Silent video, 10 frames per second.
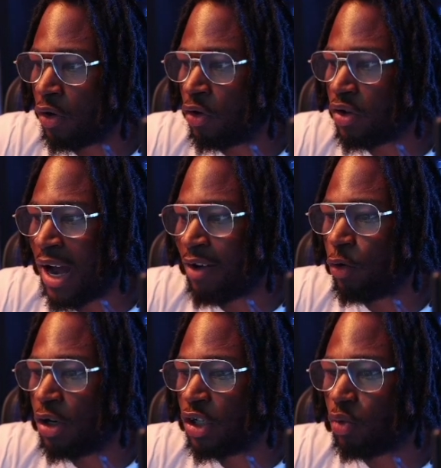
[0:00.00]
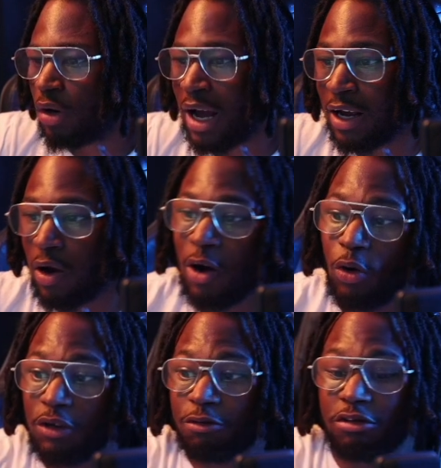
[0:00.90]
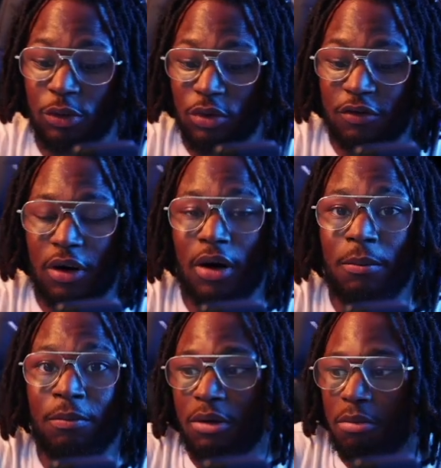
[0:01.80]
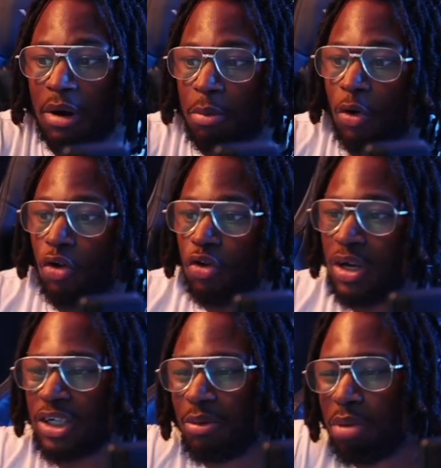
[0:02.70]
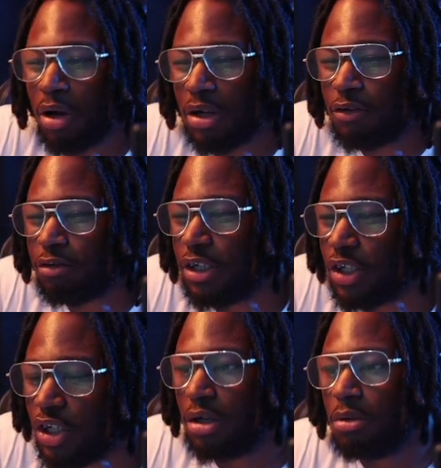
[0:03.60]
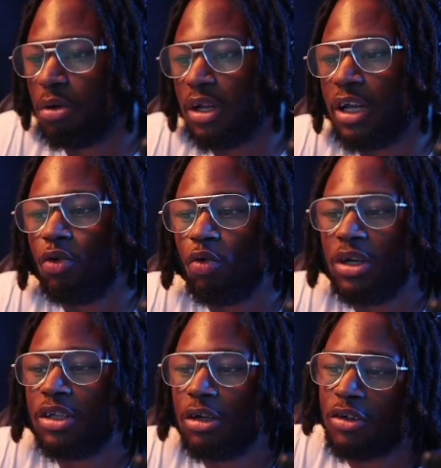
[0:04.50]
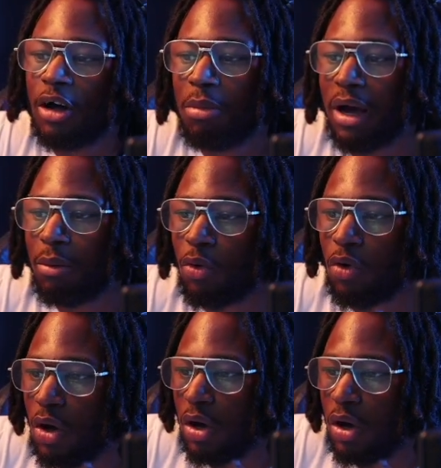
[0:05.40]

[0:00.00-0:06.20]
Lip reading: Because I got this one, I got this free with my Apollo. You get some plugins free and shit, but then you'll need to start buying more.